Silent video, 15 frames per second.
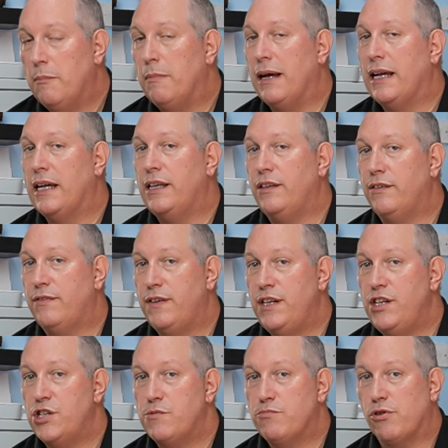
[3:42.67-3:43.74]
making the
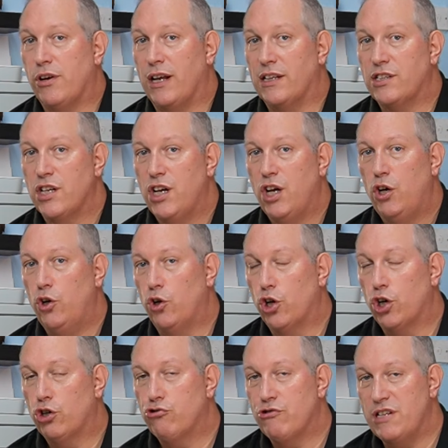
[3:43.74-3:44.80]
finished product
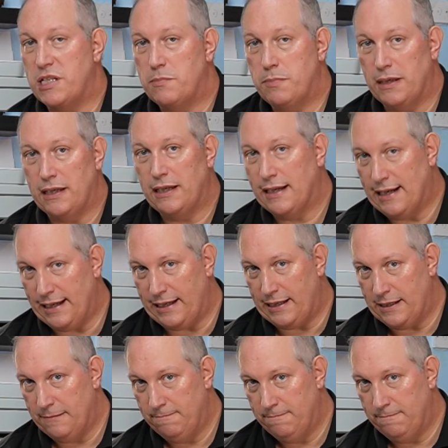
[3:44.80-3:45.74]
look crisp and clean.